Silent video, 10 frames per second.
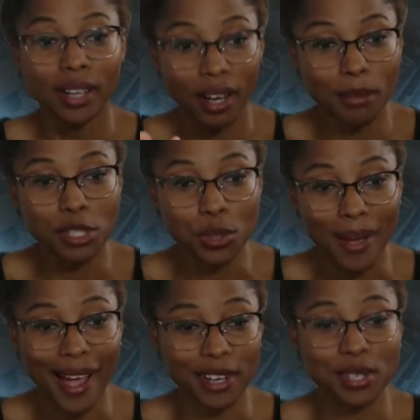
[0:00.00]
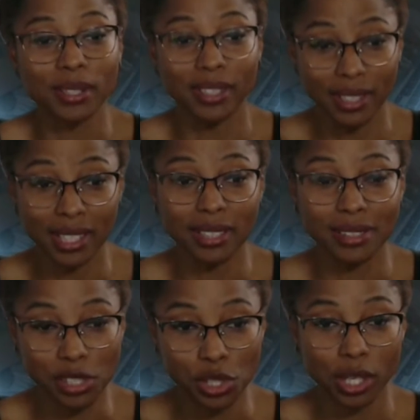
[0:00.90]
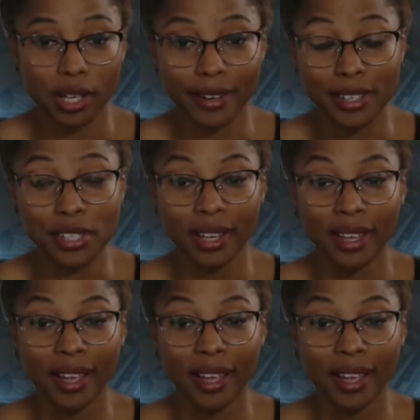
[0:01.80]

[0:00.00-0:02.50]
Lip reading: how much you actually need to charge.